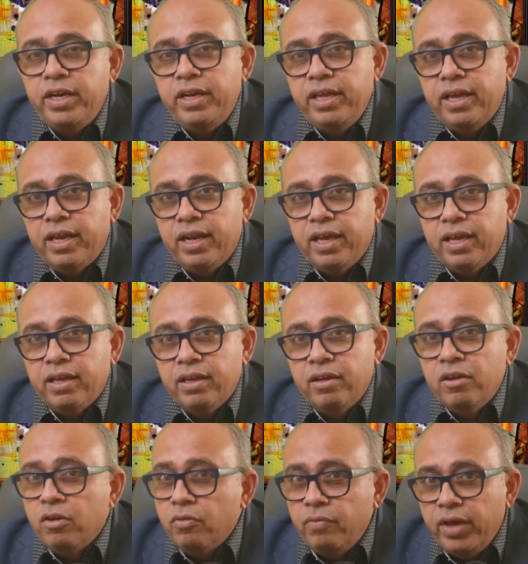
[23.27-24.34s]
DNA,
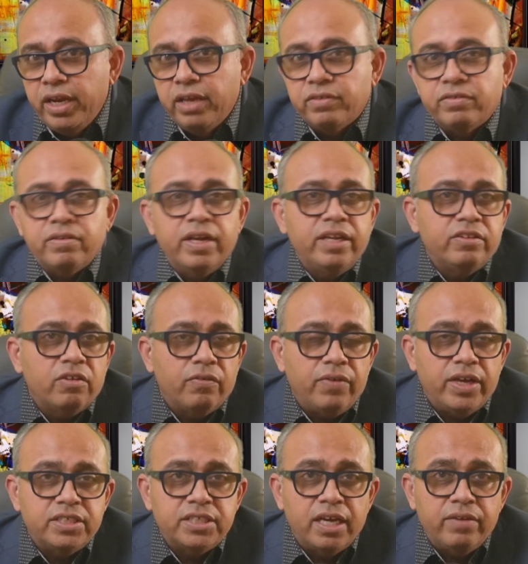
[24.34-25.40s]
various strains of
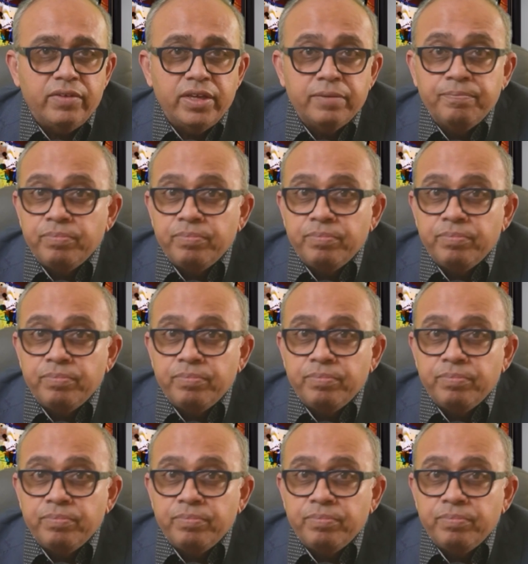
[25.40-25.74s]
HIV,